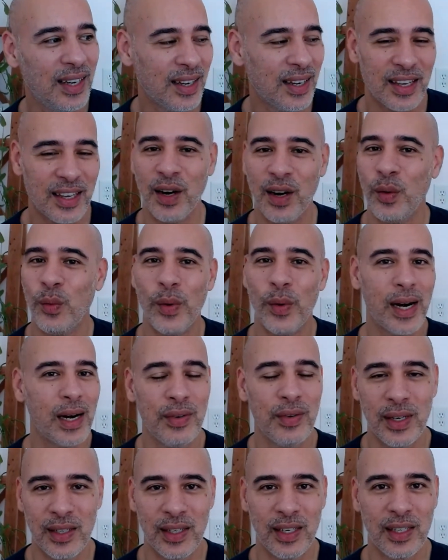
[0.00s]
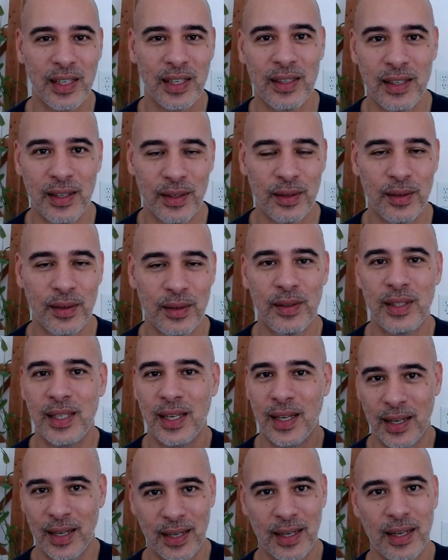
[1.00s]
you know, whatever you need to do
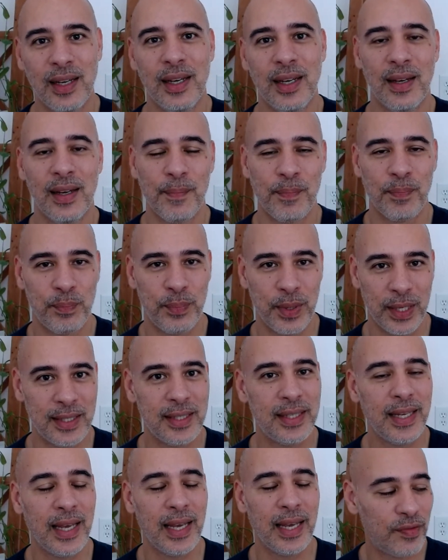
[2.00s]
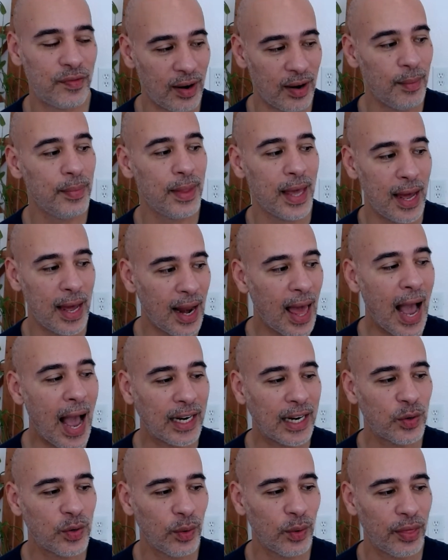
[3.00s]
to be safe from that
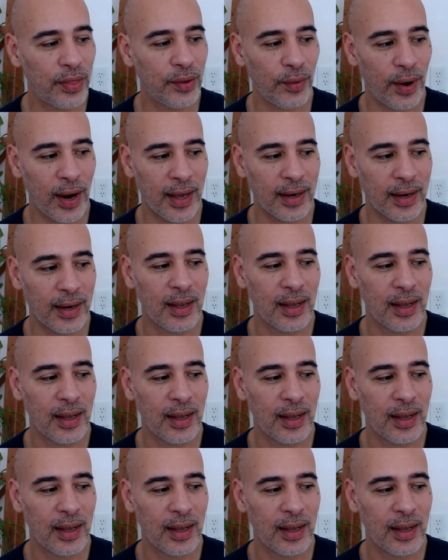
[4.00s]
actual threat.